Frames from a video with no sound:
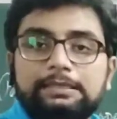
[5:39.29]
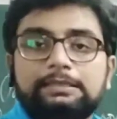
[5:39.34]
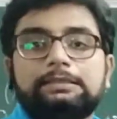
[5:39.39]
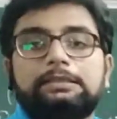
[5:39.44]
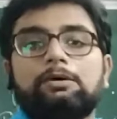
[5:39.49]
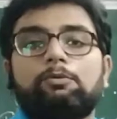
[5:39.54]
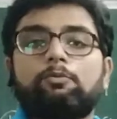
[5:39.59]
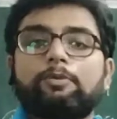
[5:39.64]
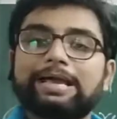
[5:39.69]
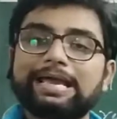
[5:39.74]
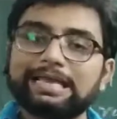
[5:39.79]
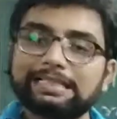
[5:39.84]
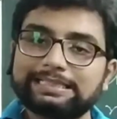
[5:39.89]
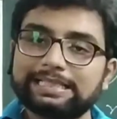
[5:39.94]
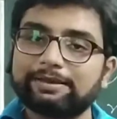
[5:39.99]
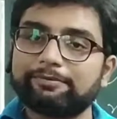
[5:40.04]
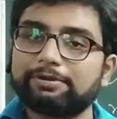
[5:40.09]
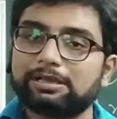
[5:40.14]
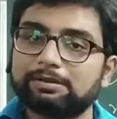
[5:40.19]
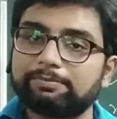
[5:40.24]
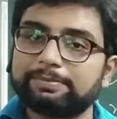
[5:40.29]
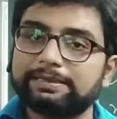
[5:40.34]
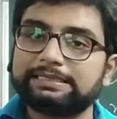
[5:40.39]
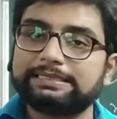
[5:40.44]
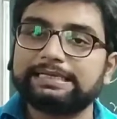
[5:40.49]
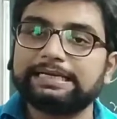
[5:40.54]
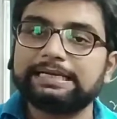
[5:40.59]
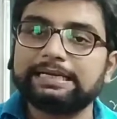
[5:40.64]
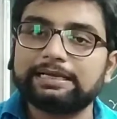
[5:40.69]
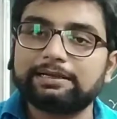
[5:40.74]
The way they will be
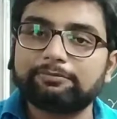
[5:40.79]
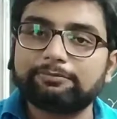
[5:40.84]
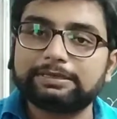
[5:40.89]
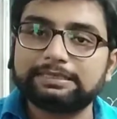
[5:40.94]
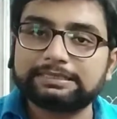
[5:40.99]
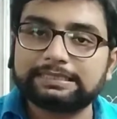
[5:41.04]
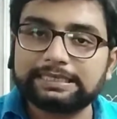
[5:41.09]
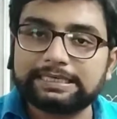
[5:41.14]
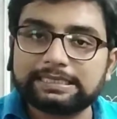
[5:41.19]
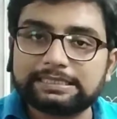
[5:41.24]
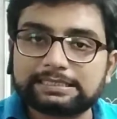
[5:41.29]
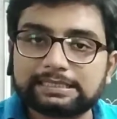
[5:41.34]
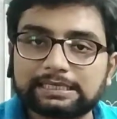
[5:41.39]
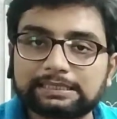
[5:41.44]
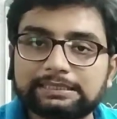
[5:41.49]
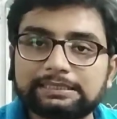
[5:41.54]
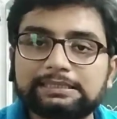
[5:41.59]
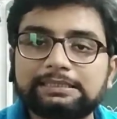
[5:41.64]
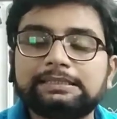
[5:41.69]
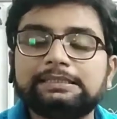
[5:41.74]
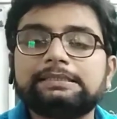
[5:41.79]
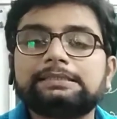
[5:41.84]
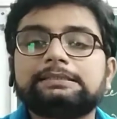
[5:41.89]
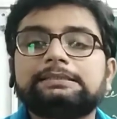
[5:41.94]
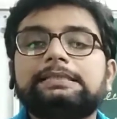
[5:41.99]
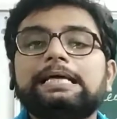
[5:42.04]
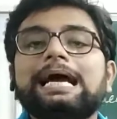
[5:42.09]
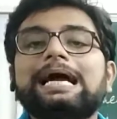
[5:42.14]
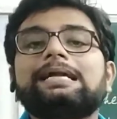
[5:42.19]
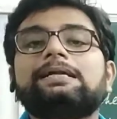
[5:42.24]
dealing with each
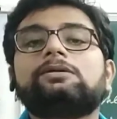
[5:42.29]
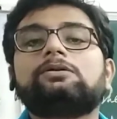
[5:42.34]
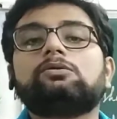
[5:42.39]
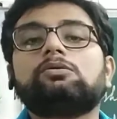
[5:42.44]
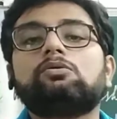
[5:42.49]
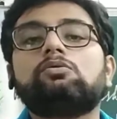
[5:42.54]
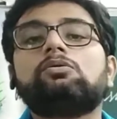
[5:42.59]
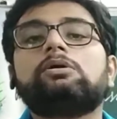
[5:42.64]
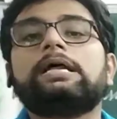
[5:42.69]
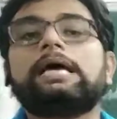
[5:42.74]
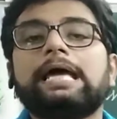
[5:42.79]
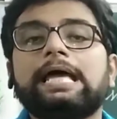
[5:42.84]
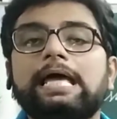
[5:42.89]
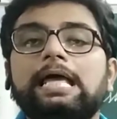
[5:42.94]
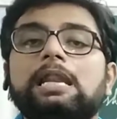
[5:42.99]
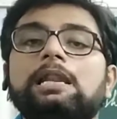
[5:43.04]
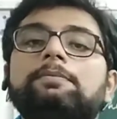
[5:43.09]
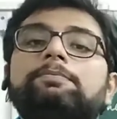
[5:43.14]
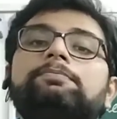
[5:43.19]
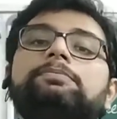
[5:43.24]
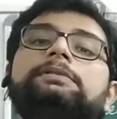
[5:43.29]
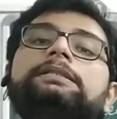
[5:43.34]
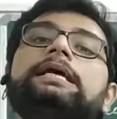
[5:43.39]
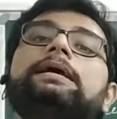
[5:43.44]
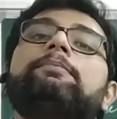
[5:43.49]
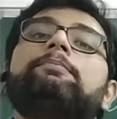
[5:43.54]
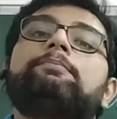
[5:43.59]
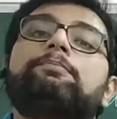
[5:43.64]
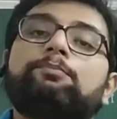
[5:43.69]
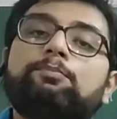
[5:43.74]
other, that would help
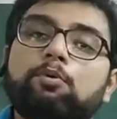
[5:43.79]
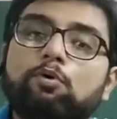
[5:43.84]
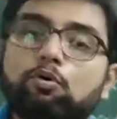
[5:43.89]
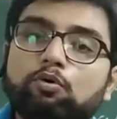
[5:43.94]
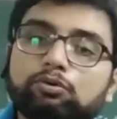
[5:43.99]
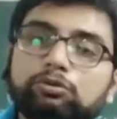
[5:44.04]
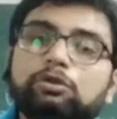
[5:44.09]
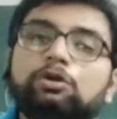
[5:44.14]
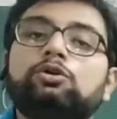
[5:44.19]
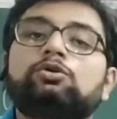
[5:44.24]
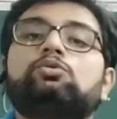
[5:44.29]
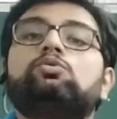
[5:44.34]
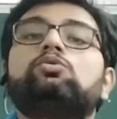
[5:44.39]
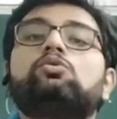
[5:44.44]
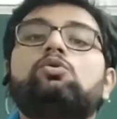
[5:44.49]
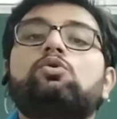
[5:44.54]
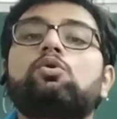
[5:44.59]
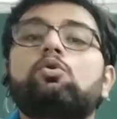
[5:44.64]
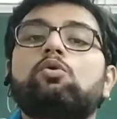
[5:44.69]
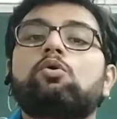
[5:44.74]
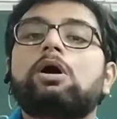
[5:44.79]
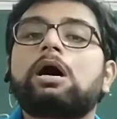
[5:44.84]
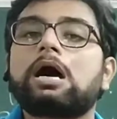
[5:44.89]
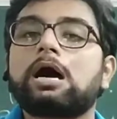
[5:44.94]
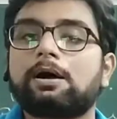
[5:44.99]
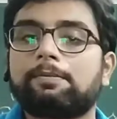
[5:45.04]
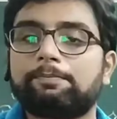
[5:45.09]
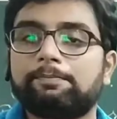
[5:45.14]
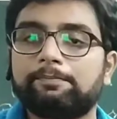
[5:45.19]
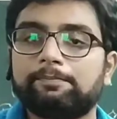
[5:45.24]
them both to grow
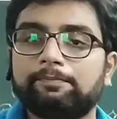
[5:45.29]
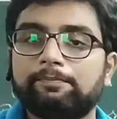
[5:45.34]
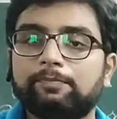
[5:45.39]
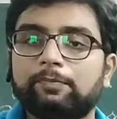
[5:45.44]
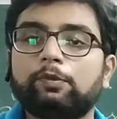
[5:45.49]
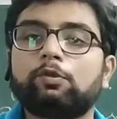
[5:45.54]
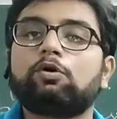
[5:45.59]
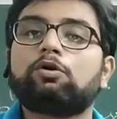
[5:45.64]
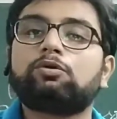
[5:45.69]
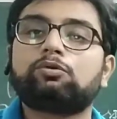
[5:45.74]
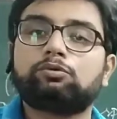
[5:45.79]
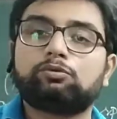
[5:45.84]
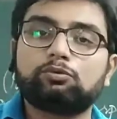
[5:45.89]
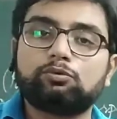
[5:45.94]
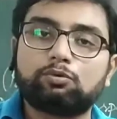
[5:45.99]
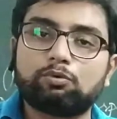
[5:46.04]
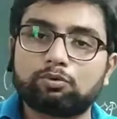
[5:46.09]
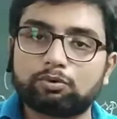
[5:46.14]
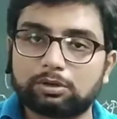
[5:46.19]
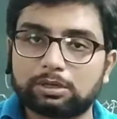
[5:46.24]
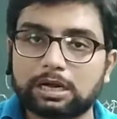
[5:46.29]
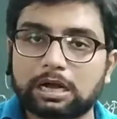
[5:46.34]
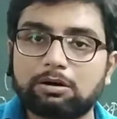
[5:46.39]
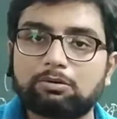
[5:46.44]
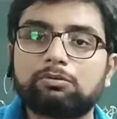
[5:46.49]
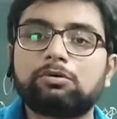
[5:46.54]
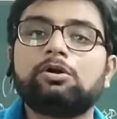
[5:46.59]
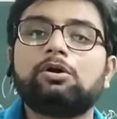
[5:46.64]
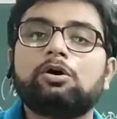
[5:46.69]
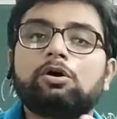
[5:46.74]
up, not to go
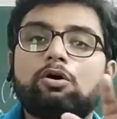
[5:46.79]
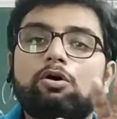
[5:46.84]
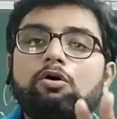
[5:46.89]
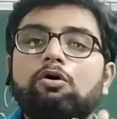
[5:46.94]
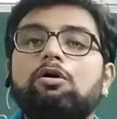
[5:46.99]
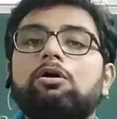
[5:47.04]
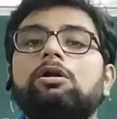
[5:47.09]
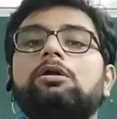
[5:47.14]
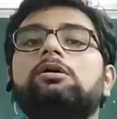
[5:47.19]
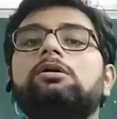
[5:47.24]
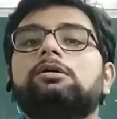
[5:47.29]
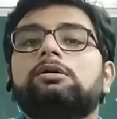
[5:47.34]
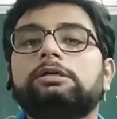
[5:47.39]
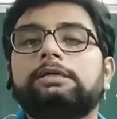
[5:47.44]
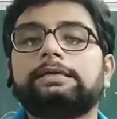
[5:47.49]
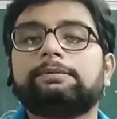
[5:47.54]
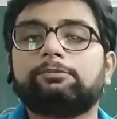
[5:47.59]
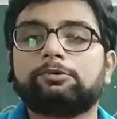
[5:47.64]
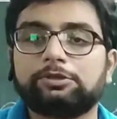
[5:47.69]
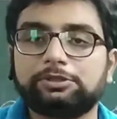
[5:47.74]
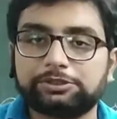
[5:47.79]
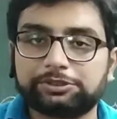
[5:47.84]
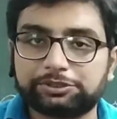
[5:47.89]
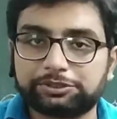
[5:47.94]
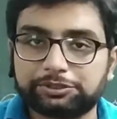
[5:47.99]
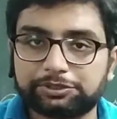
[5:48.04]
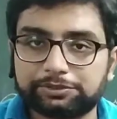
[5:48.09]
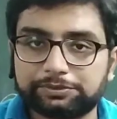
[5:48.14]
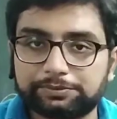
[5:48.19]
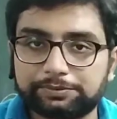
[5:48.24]
down or diminish.